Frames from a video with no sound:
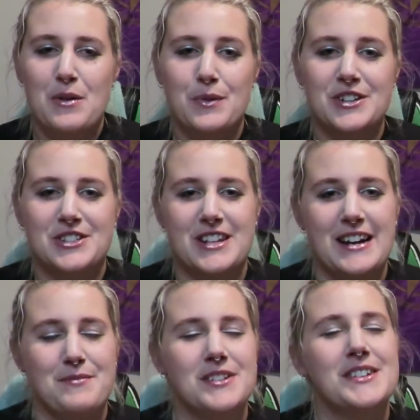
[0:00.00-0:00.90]
which
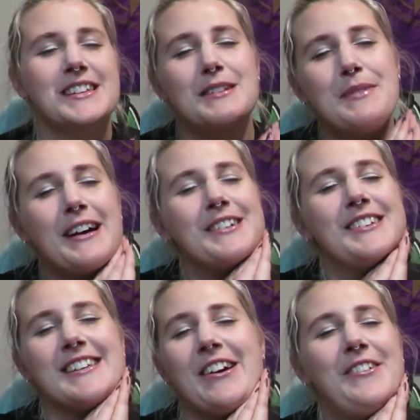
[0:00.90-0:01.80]
I'm so excited about
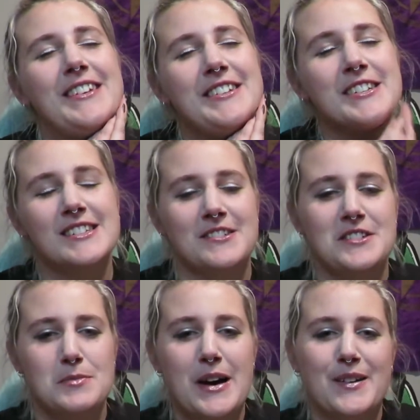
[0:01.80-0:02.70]
because I only just
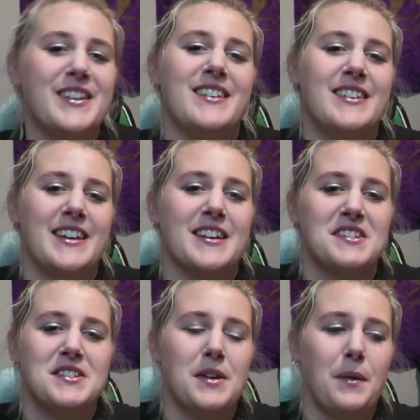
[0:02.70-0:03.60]
learned about Geek
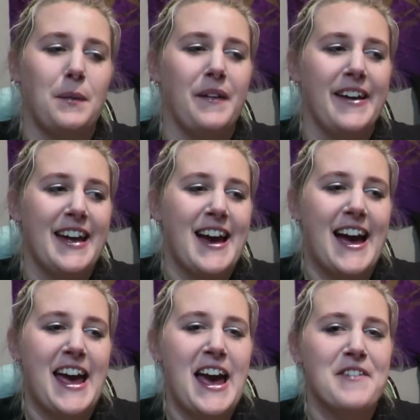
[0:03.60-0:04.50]
Gear so
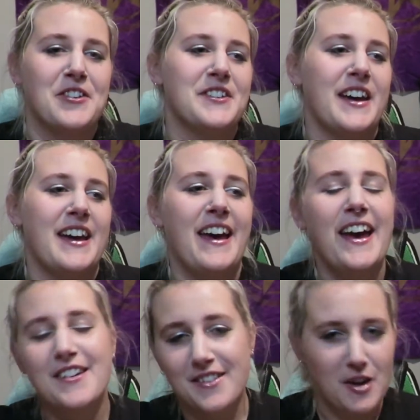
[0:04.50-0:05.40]
I haven't
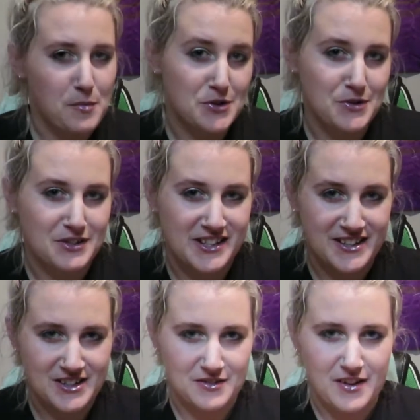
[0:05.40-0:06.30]
had the opportunity
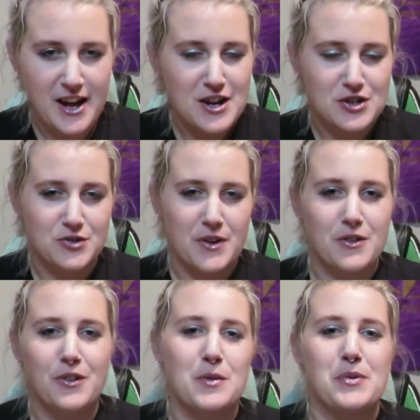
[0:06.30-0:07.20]
to join
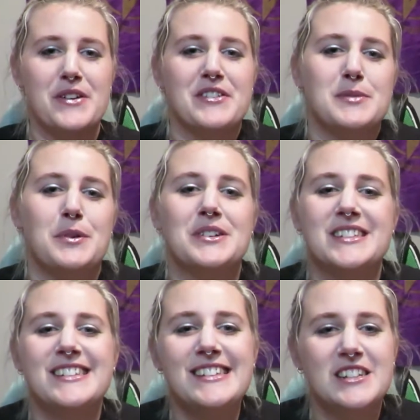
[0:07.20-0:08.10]
all the previous
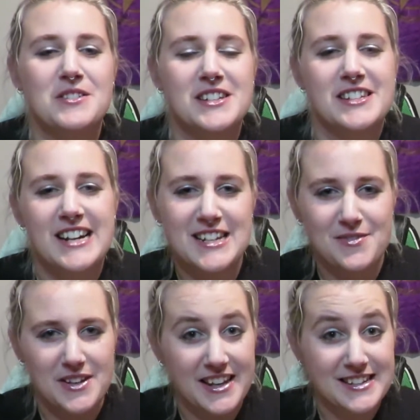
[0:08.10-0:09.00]
boxes so it's a chance
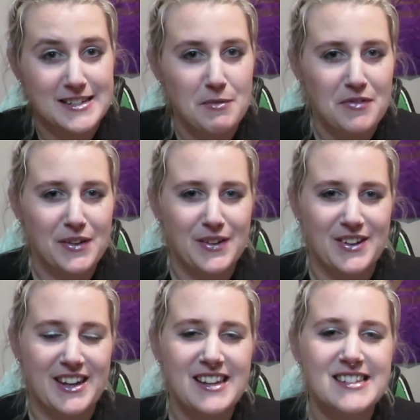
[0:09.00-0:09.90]
for me to get some of the
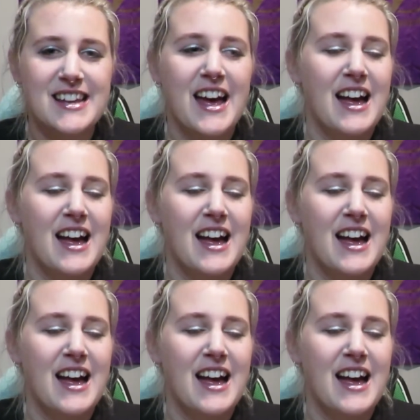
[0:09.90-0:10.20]
goodies.